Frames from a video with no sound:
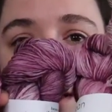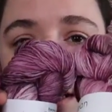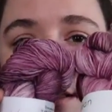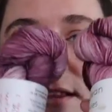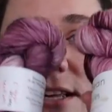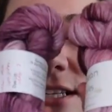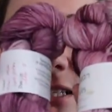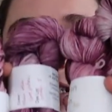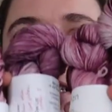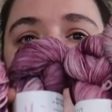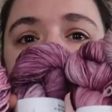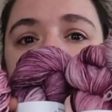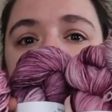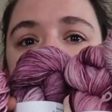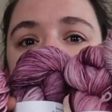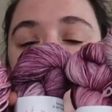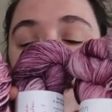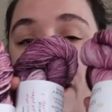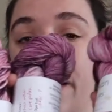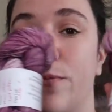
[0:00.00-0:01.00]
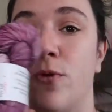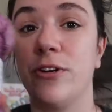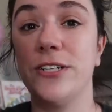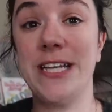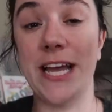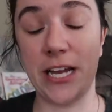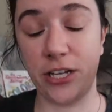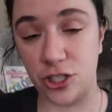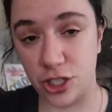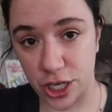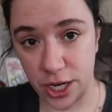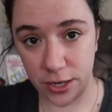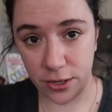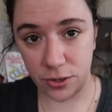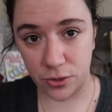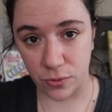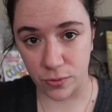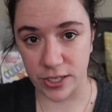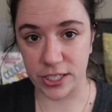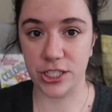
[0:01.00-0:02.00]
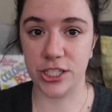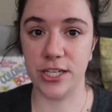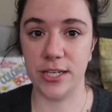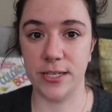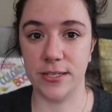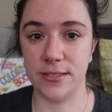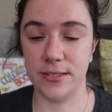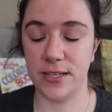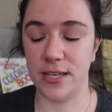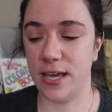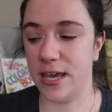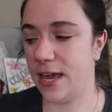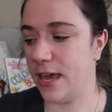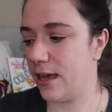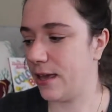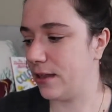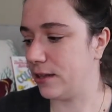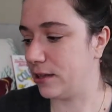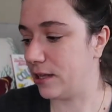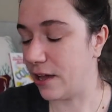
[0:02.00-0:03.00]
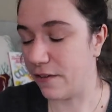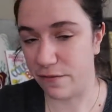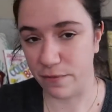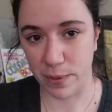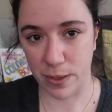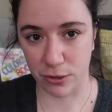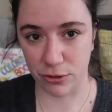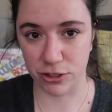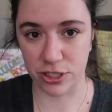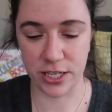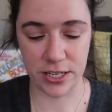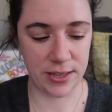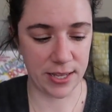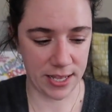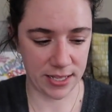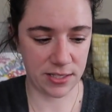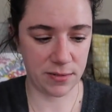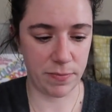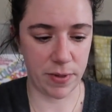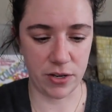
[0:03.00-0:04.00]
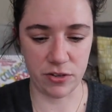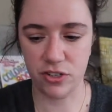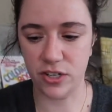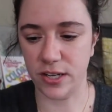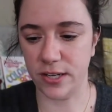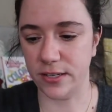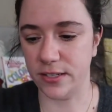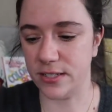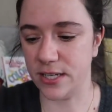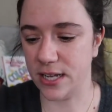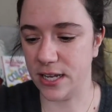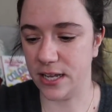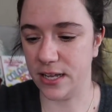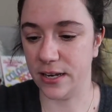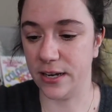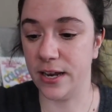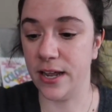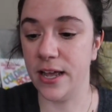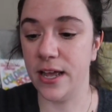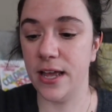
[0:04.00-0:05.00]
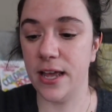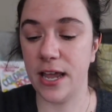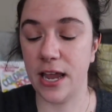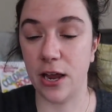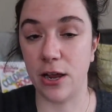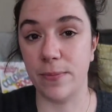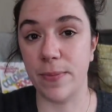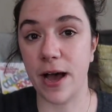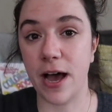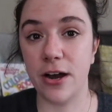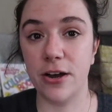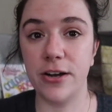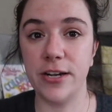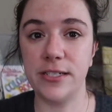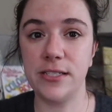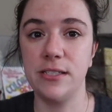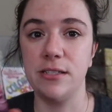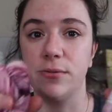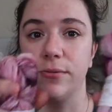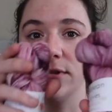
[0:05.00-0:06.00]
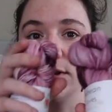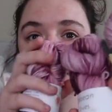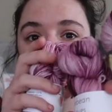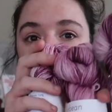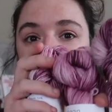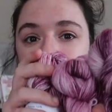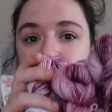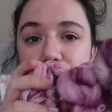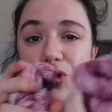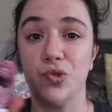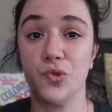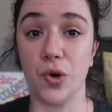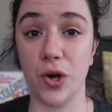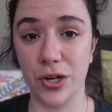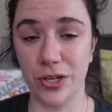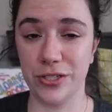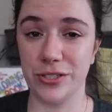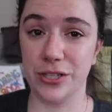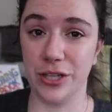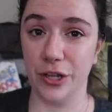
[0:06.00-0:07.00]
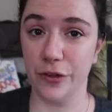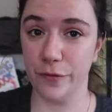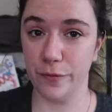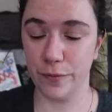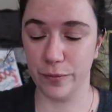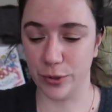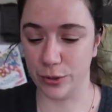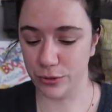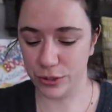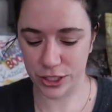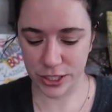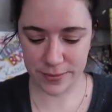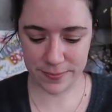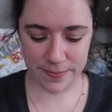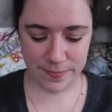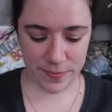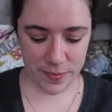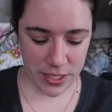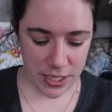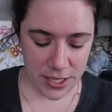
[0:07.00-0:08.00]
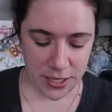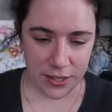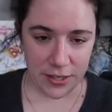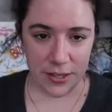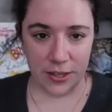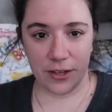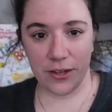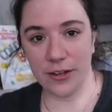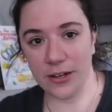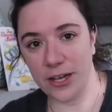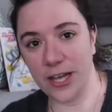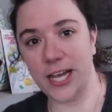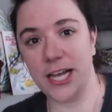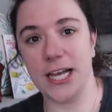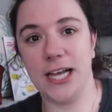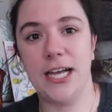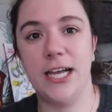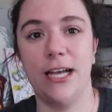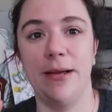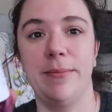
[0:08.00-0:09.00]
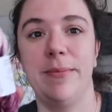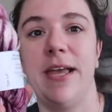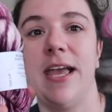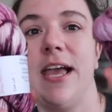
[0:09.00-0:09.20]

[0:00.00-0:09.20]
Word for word: This is called Amortentia, which is the love potion that's mentioned in Harry Potter. It's the world's strongest love potion, um,